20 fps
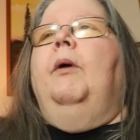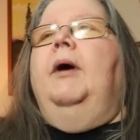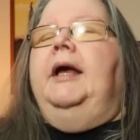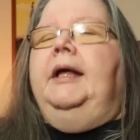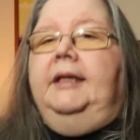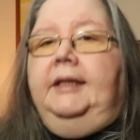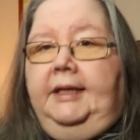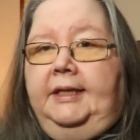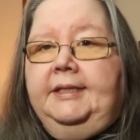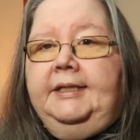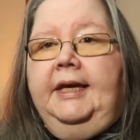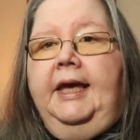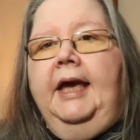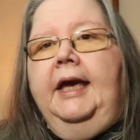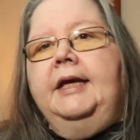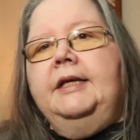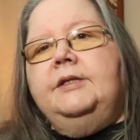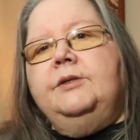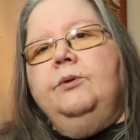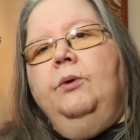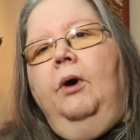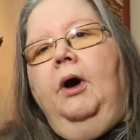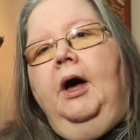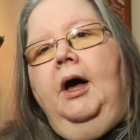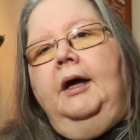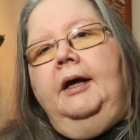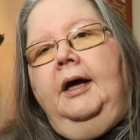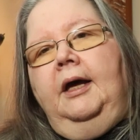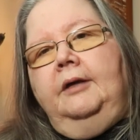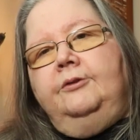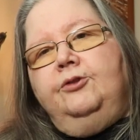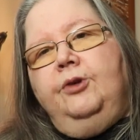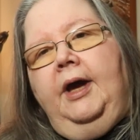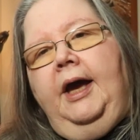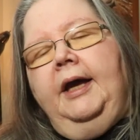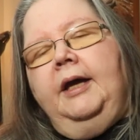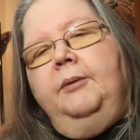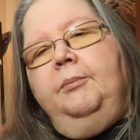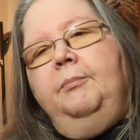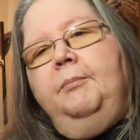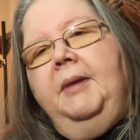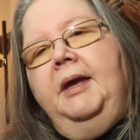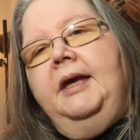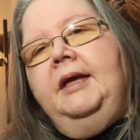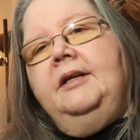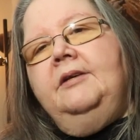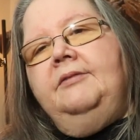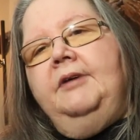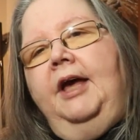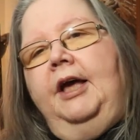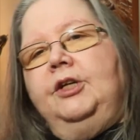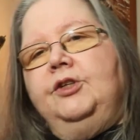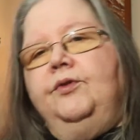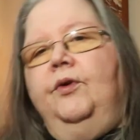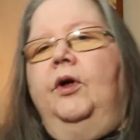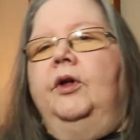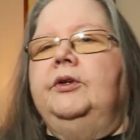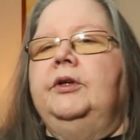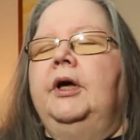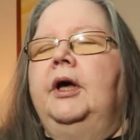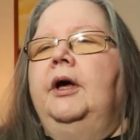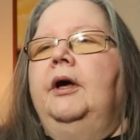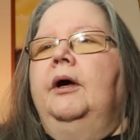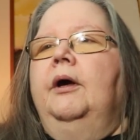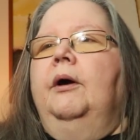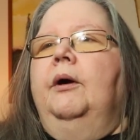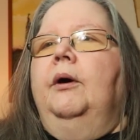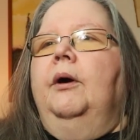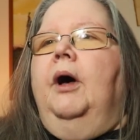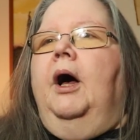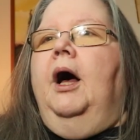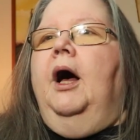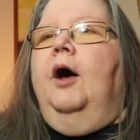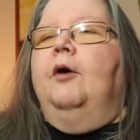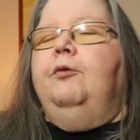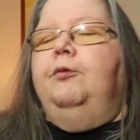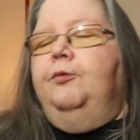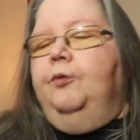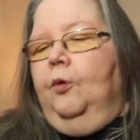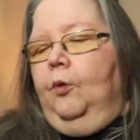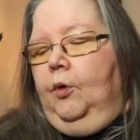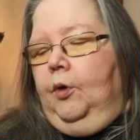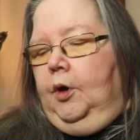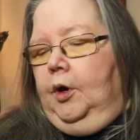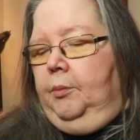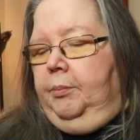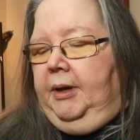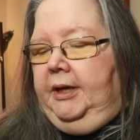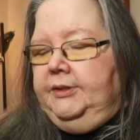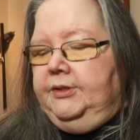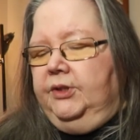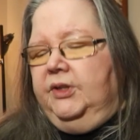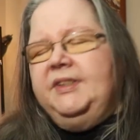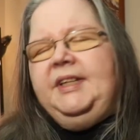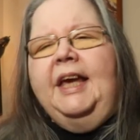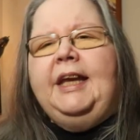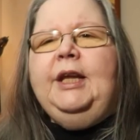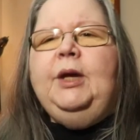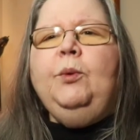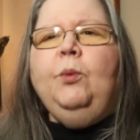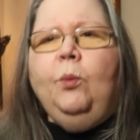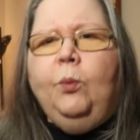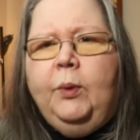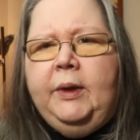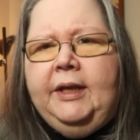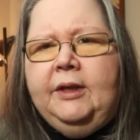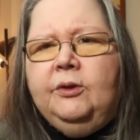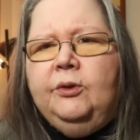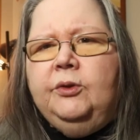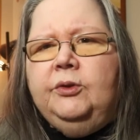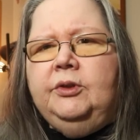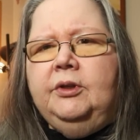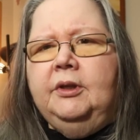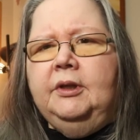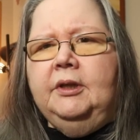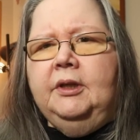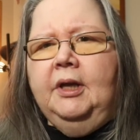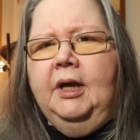in this case, a track made of asphalt for bicycles, any wheeled